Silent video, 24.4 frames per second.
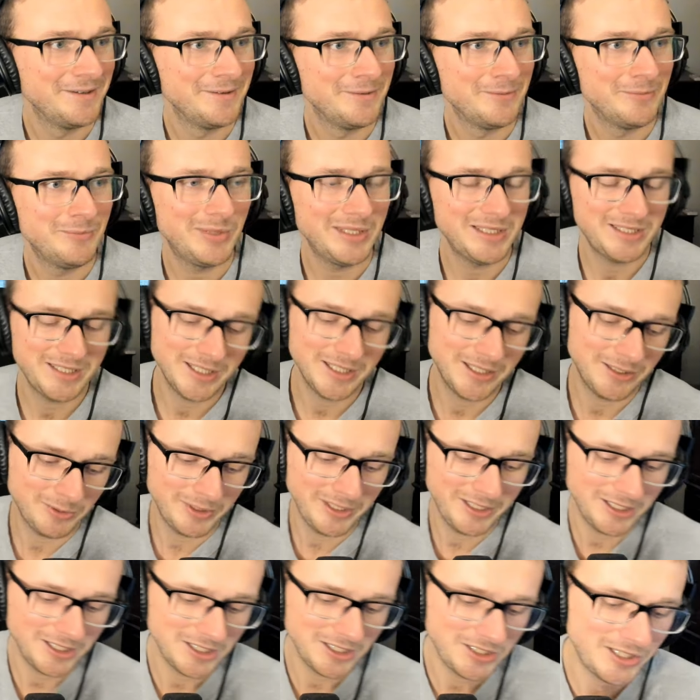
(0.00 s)
But we're
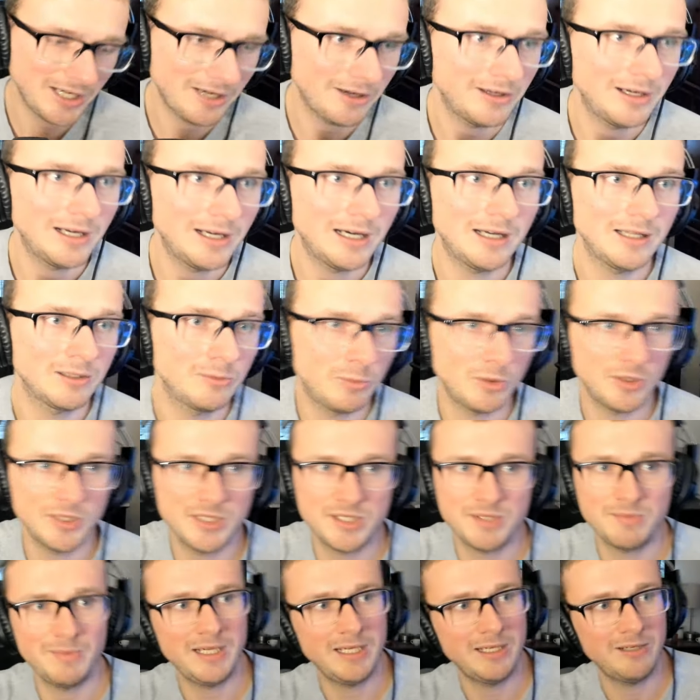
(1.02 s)
here to check out Holler Boys,
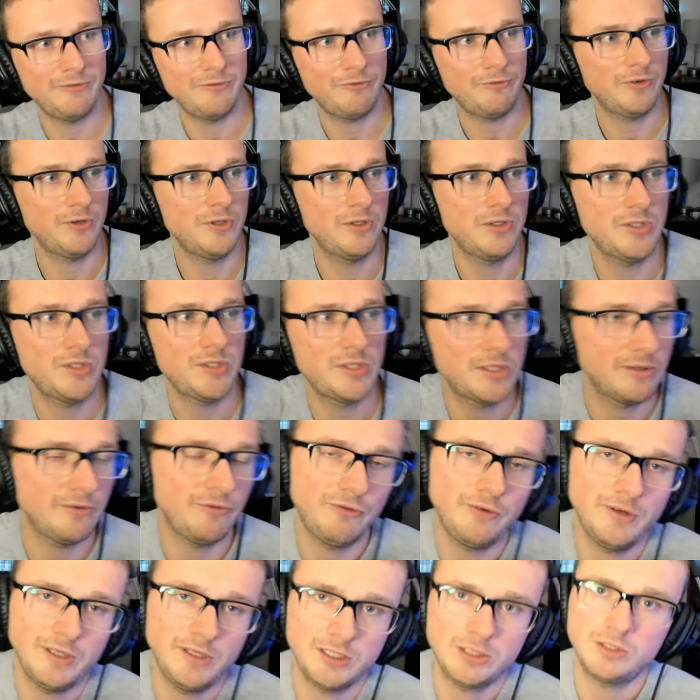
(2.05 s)
man. First
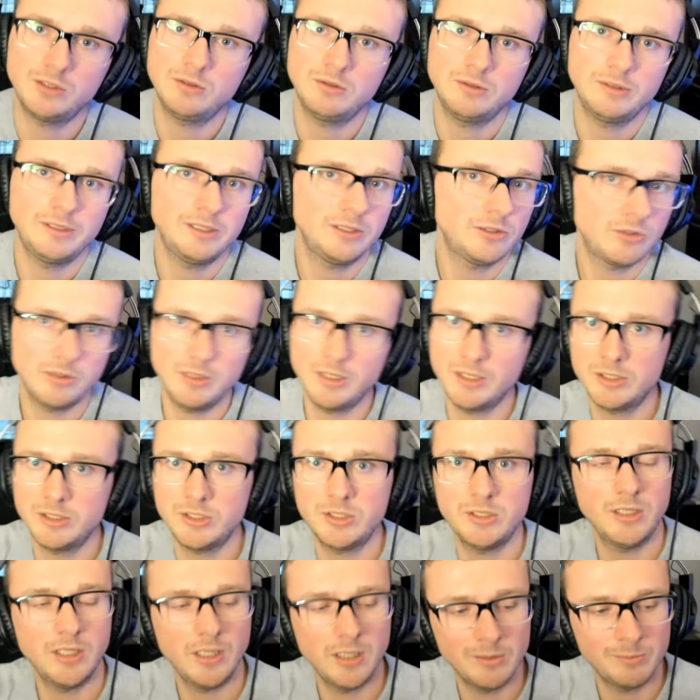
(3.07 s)
official
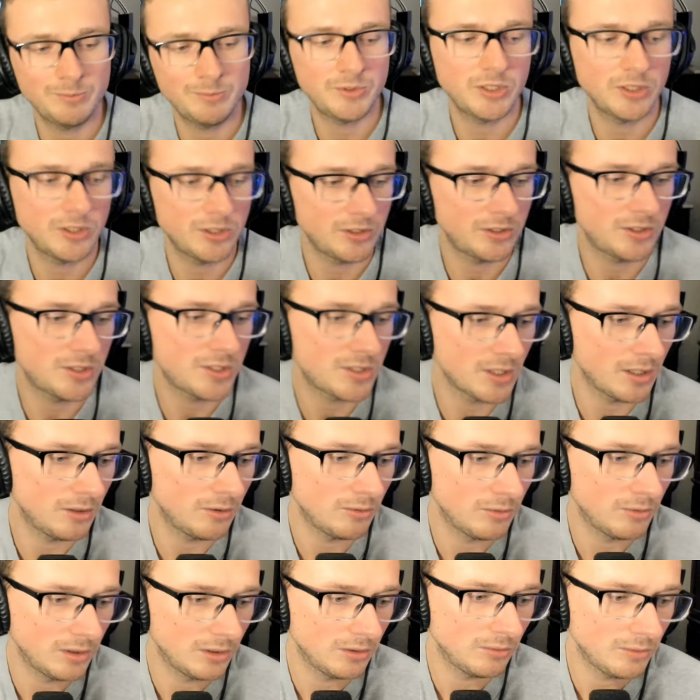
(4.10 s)
introduction to Upchurch.
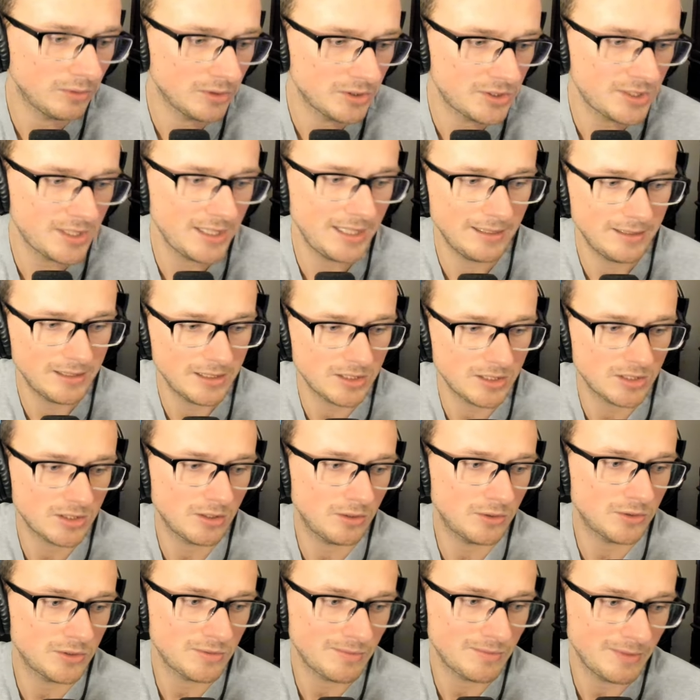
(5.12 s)
So we'll see how this
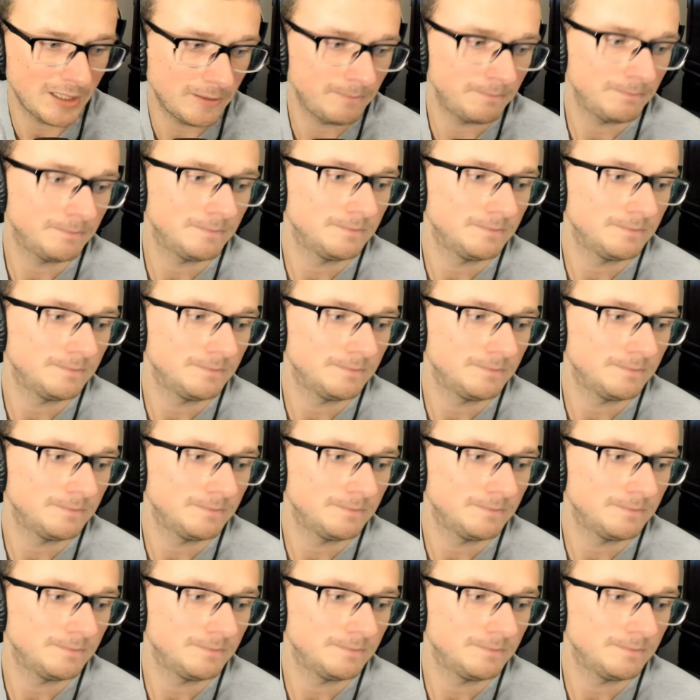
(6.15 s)
goes, man.